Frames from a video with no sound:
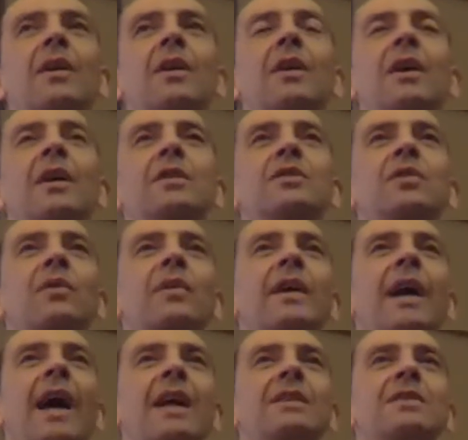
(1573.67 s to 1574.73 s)
And so they
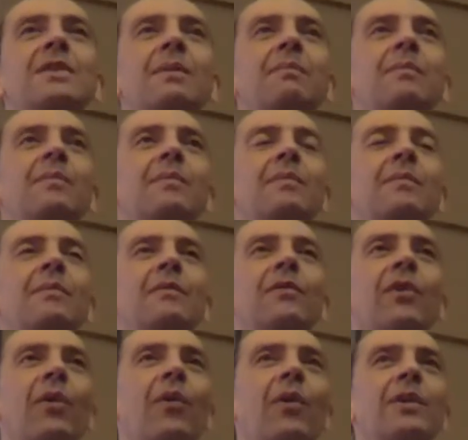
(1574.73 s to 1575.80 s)
asked them
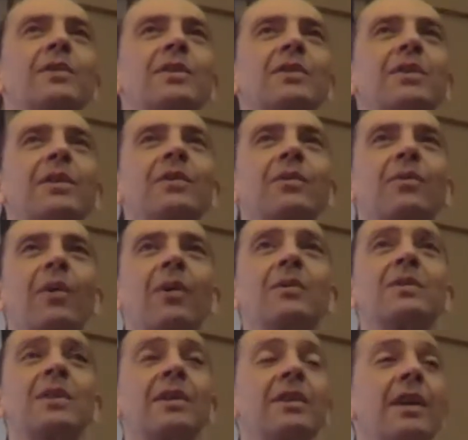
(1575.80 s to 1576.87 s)
for horses, and the Crows
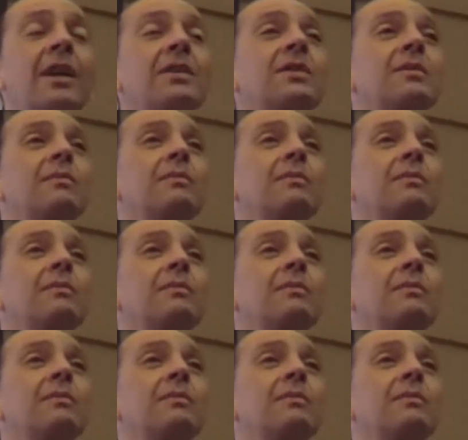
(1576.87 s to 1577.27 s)
said yes.